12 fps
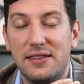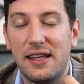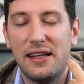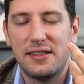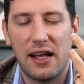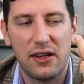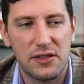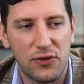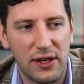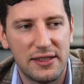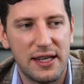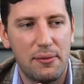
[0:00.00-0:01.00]
They tell us,
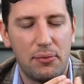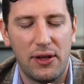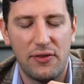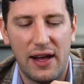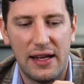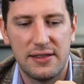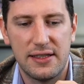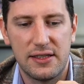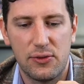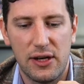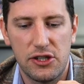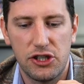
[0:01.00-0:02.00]
for example, if I ask
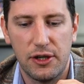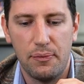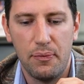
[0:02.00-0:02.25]
this question,